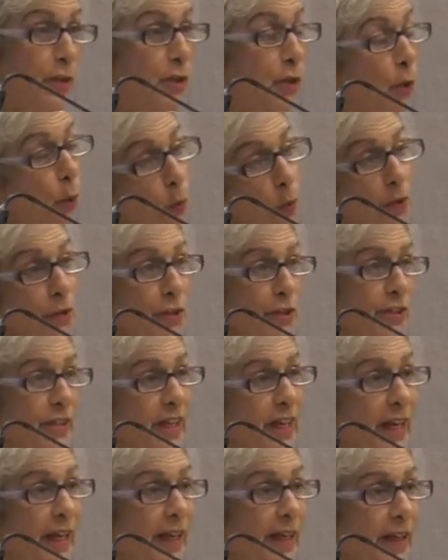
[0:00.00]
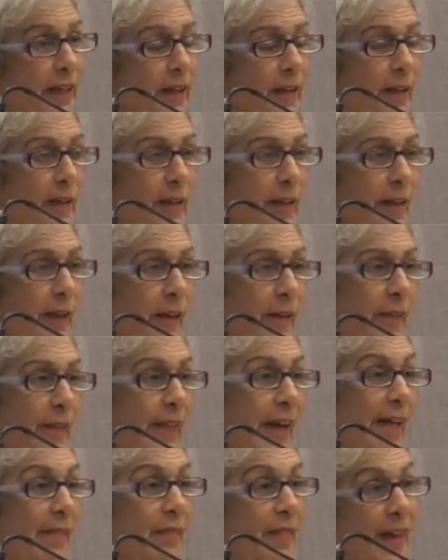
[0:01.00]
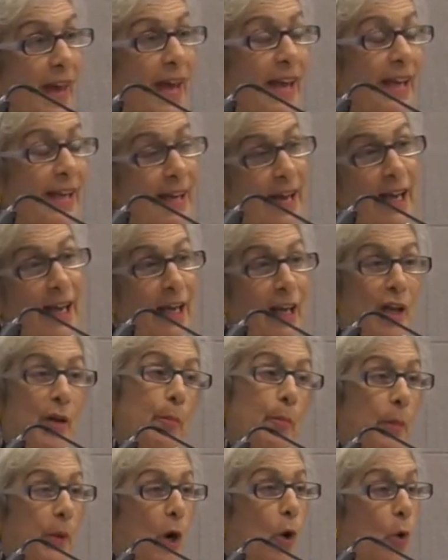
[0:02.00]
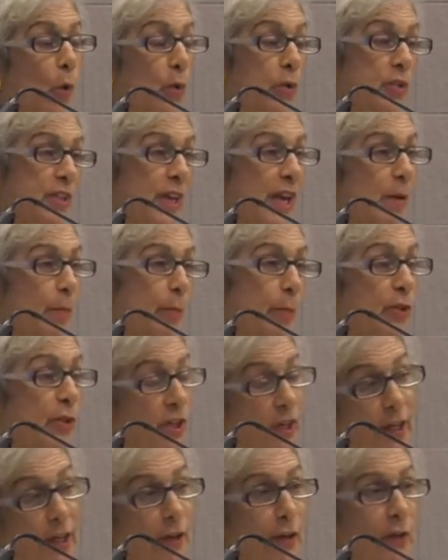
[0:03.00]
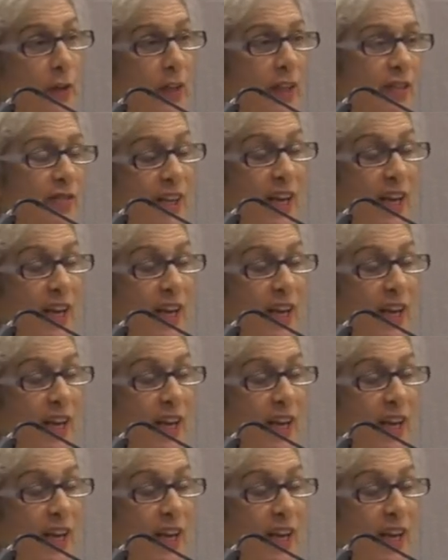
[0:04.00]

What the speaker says: the schools think that they can impose a particularly